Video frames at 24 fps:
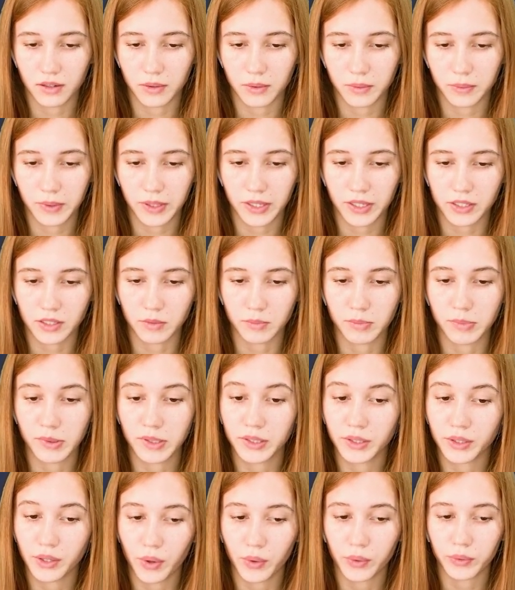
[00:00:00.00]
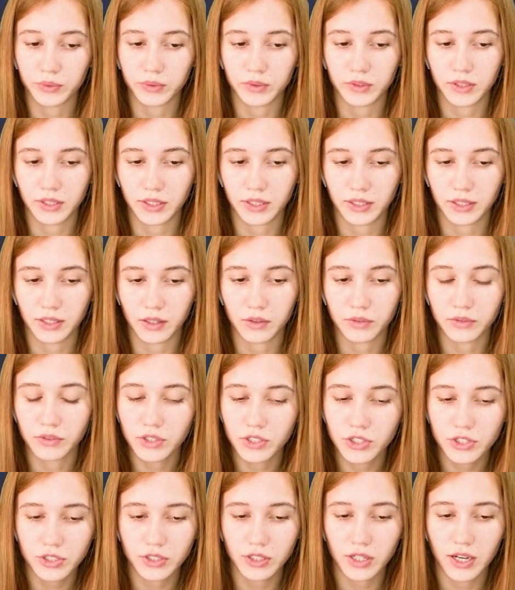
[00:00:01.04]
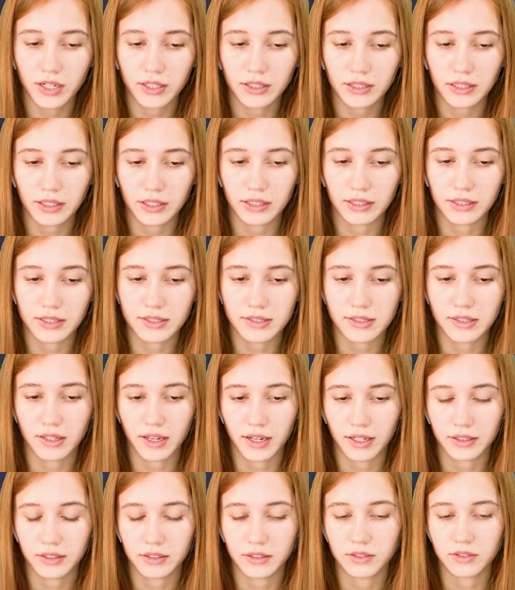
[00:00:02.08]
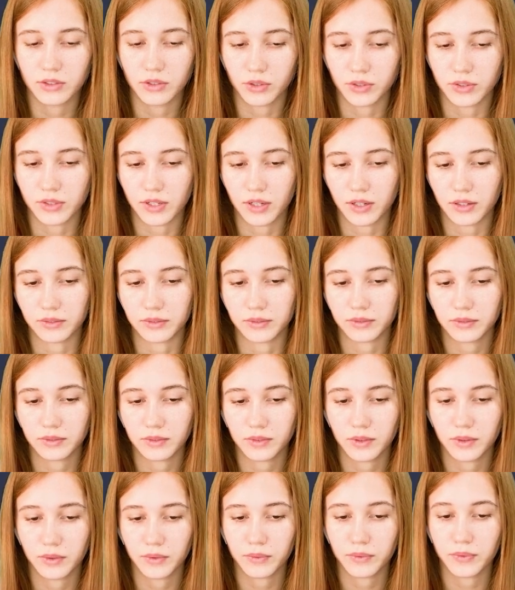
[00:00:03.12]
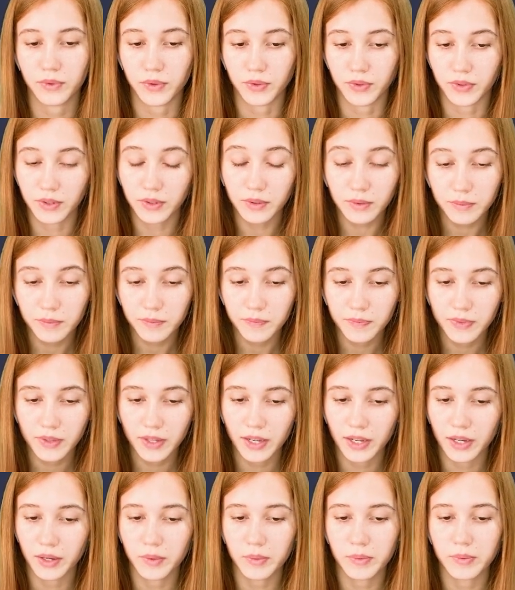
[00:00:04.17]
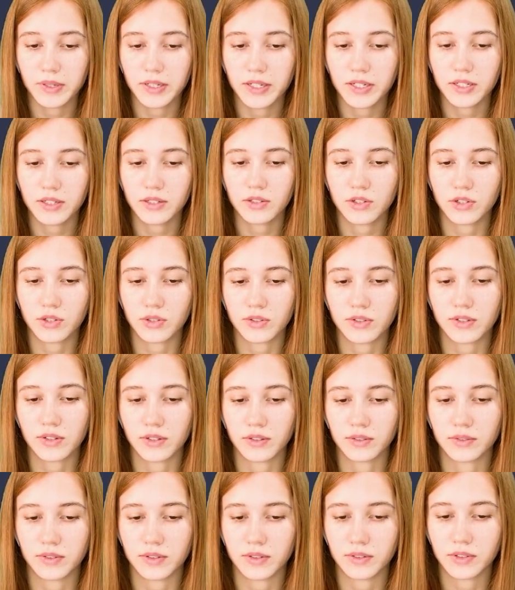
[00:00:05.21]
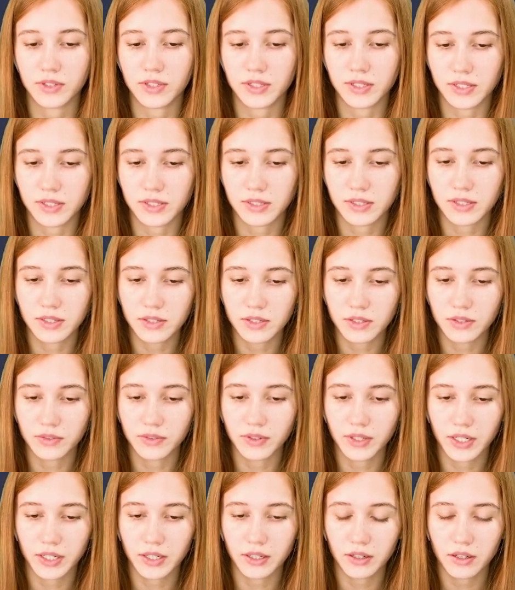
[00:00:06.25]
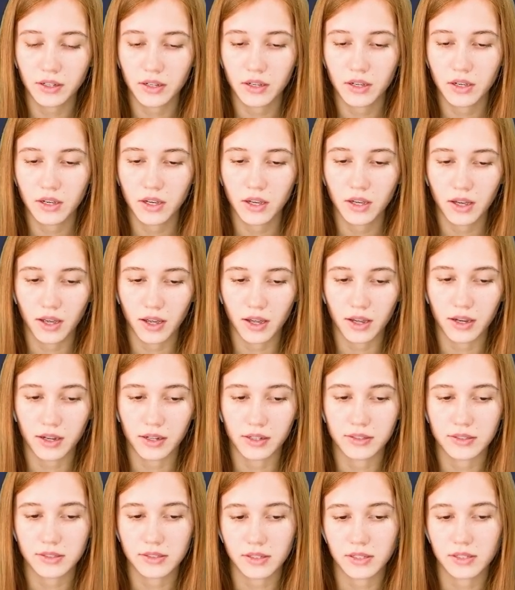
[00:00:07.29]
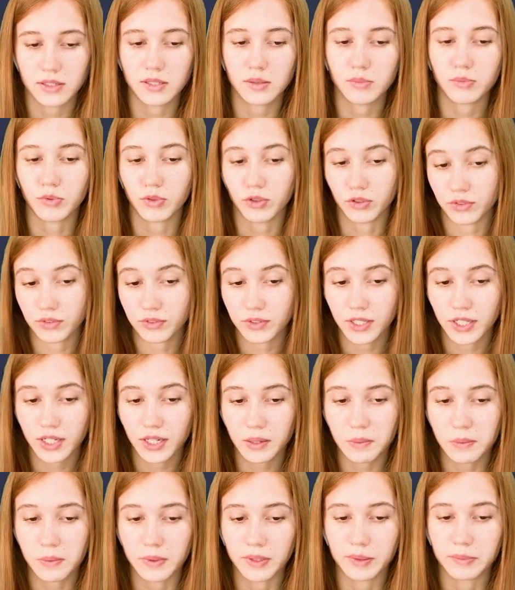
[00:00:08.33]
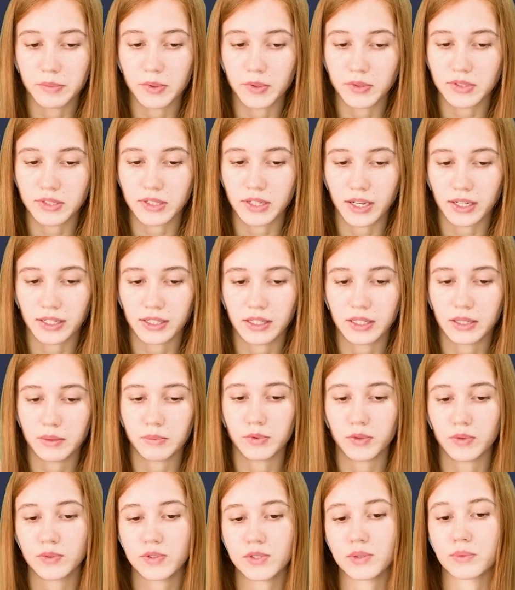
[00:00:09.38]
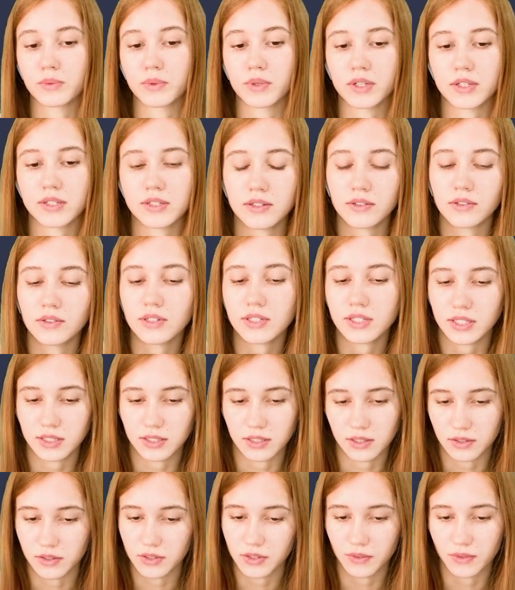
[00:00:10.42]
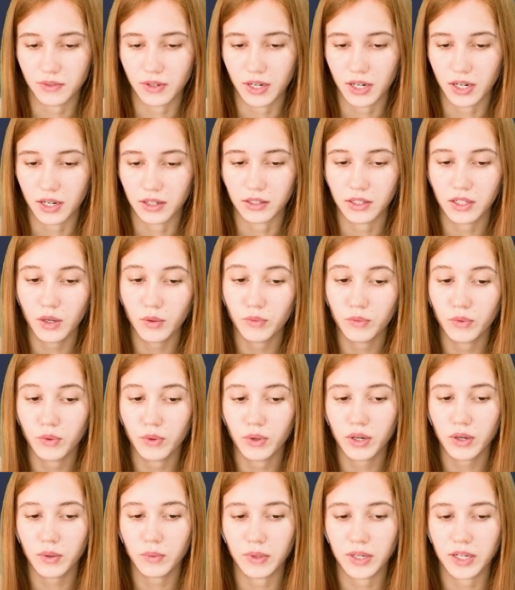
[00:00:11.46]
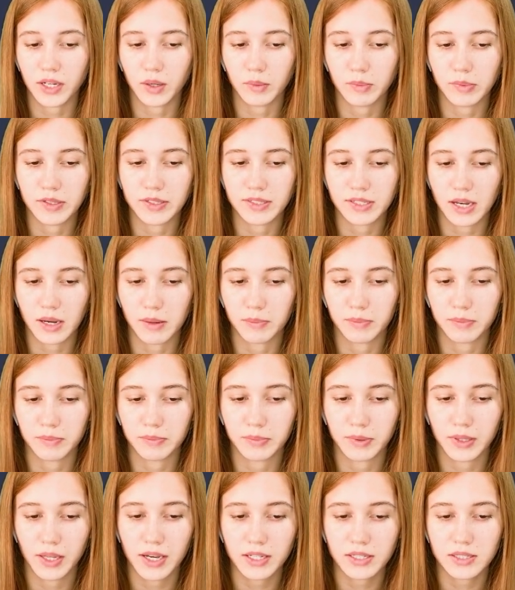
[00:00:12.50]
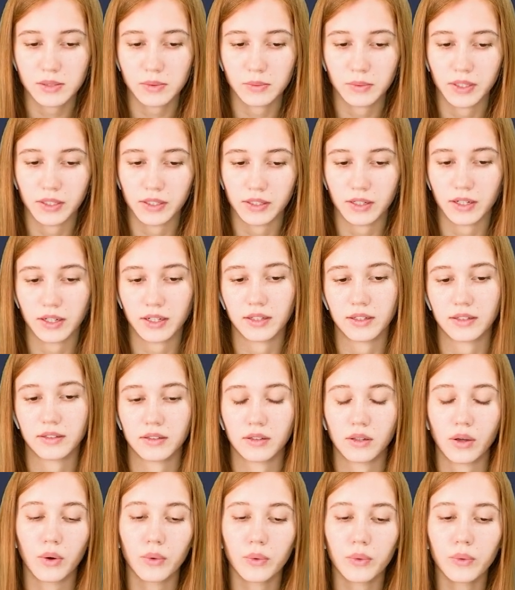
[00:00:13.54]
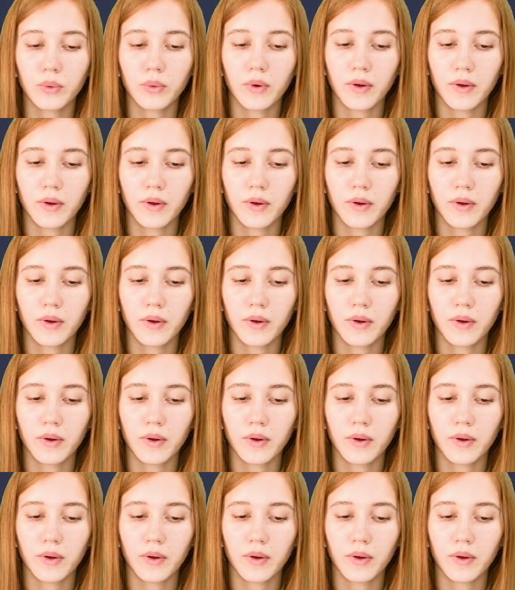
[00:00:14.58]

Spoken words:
we are below the average line in a slight drawdown. Further, if we choose a resistance area and a support area, will most likely move towards the resistance area. Therefore, we opened up plus. We are at a low